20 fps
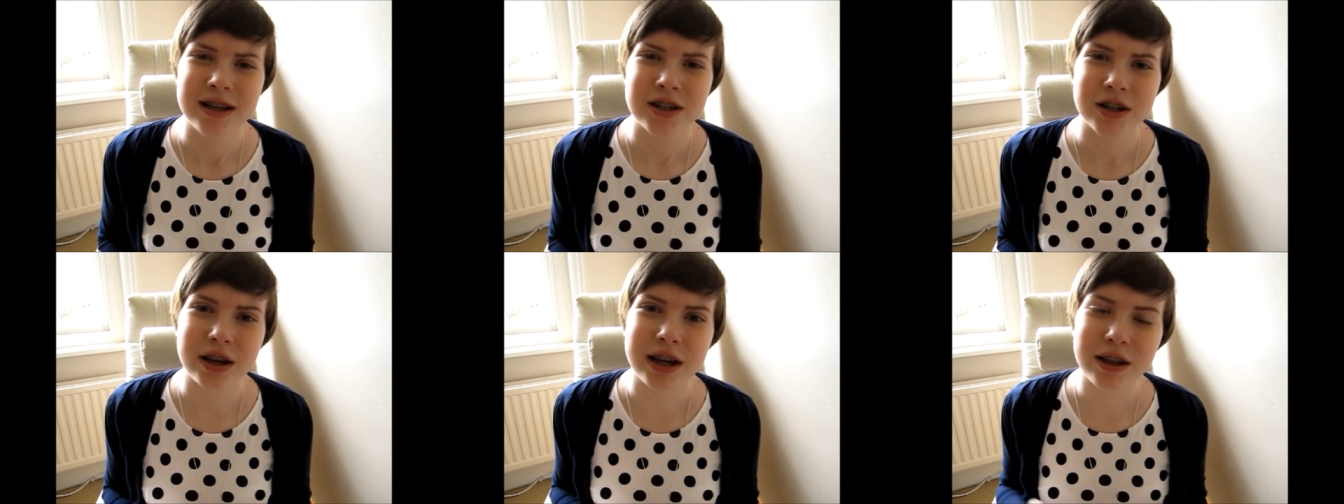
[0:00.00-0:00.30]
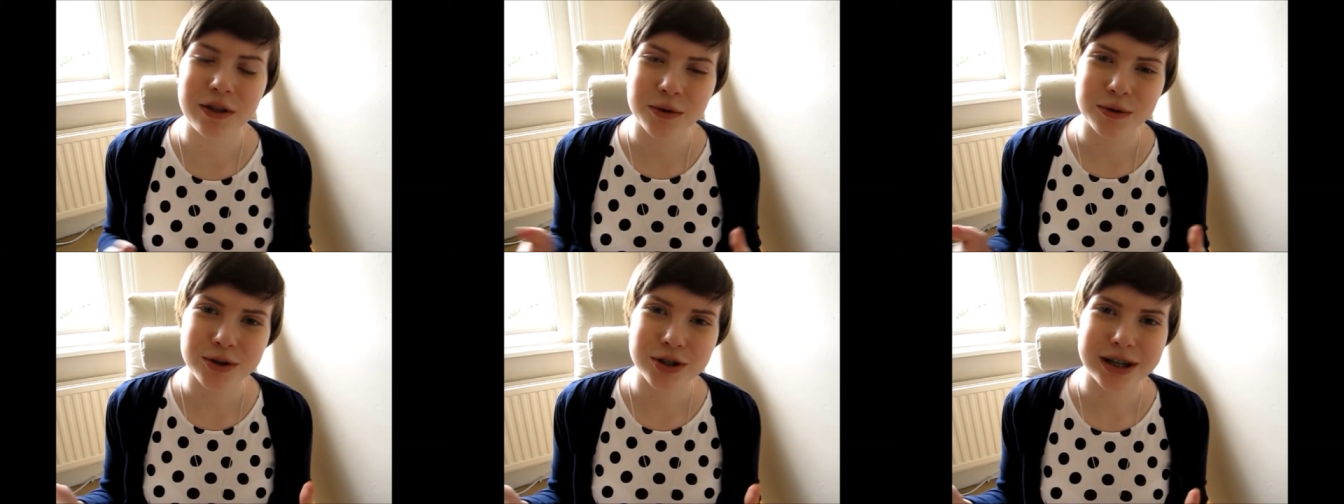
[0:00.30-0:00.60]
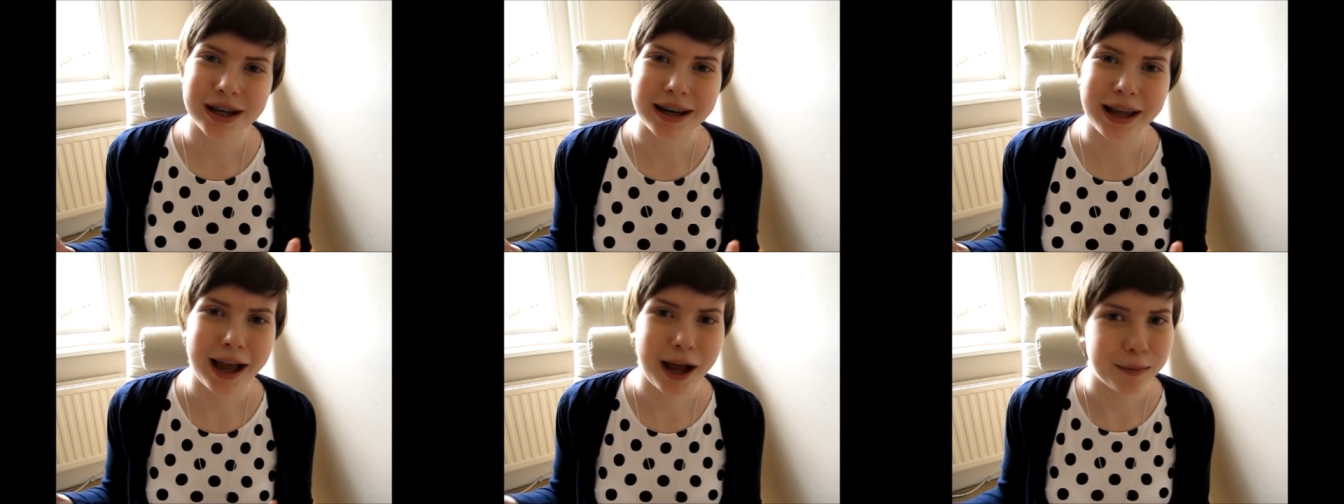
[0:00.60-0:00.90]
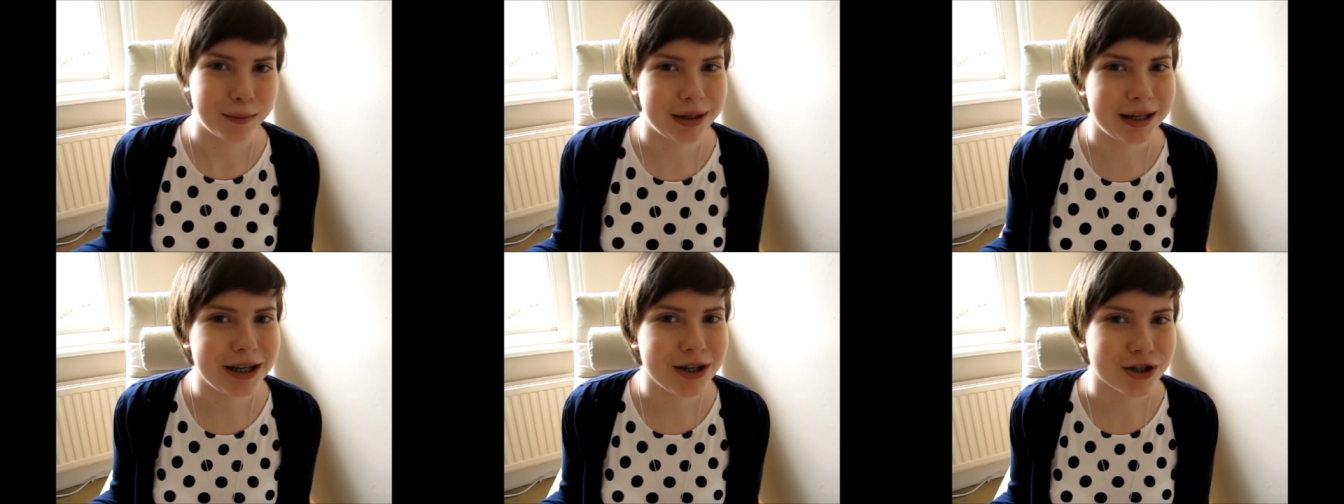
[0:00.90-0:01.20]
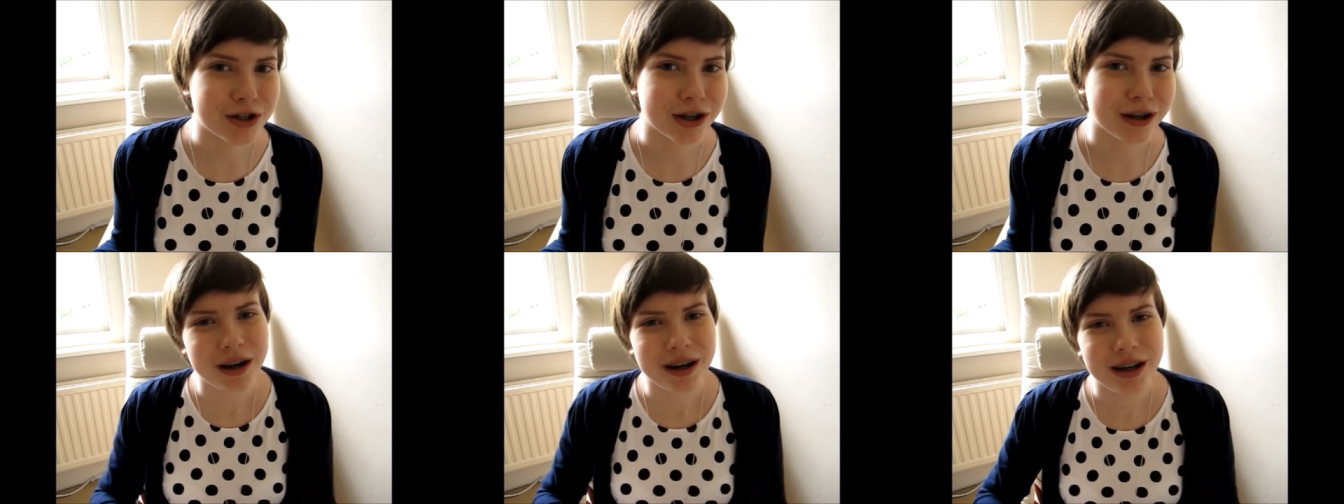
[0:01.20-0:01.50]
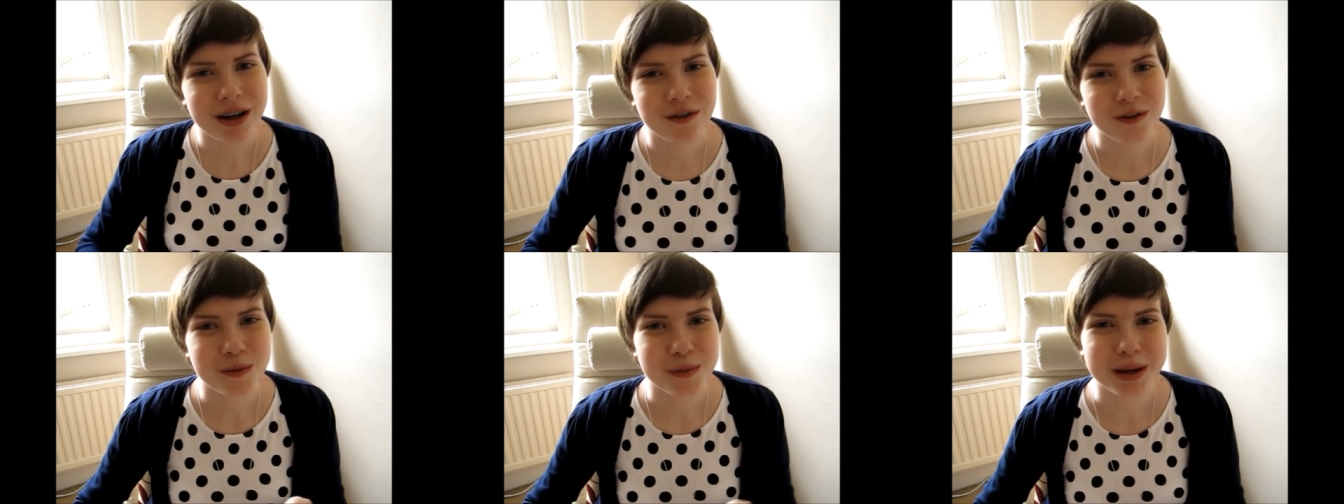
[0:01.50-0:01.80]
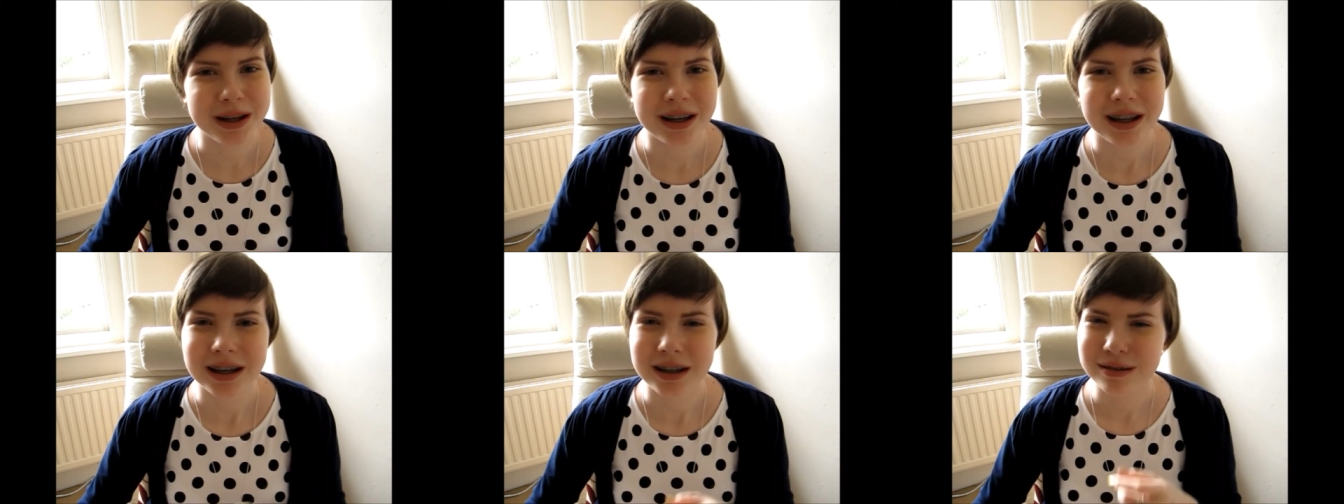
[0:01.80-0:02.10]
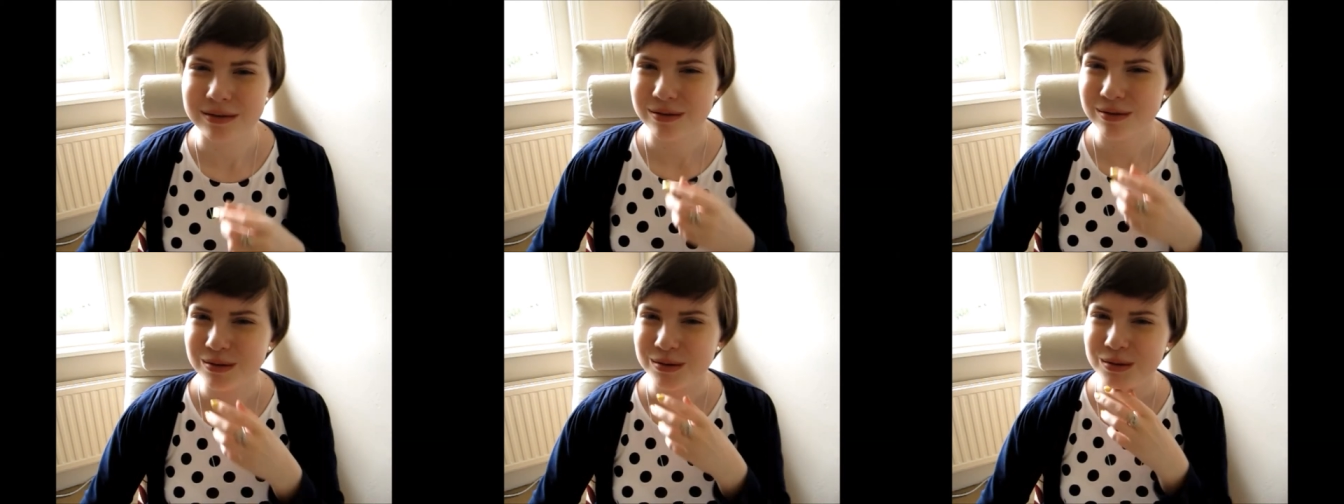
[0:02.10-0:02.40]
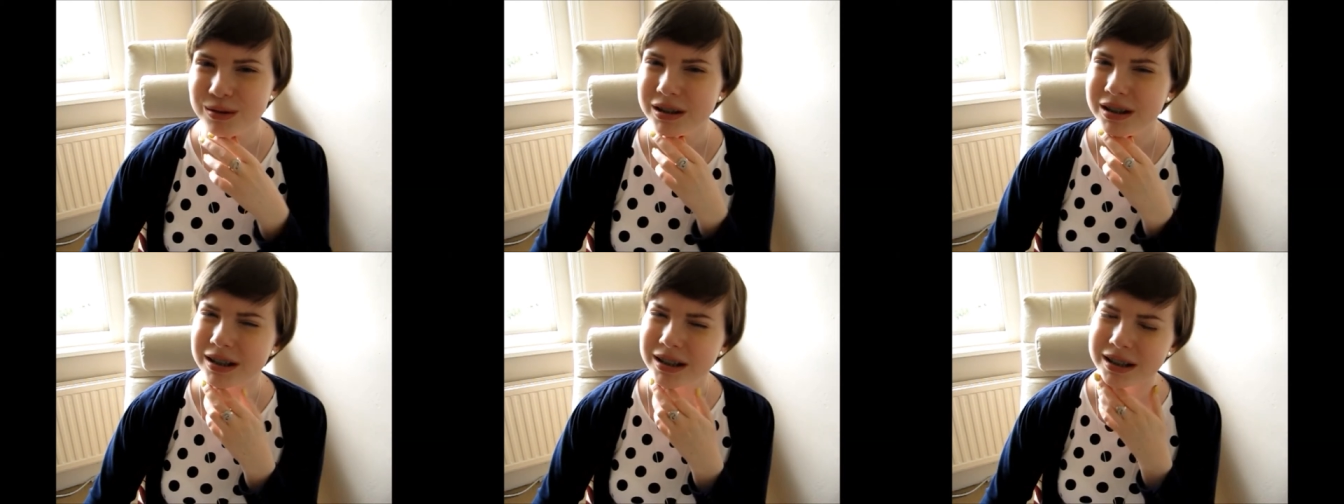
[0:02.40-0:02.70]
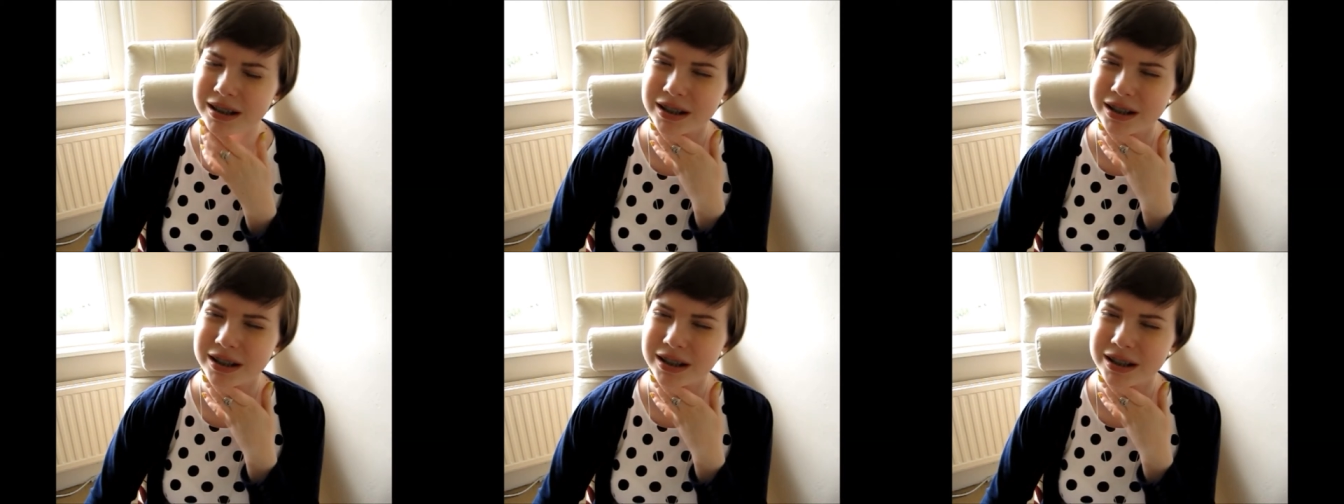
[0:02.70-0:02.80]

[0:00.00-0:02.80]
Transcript: So he thought she had amnesia. Kind of a bit like, oh,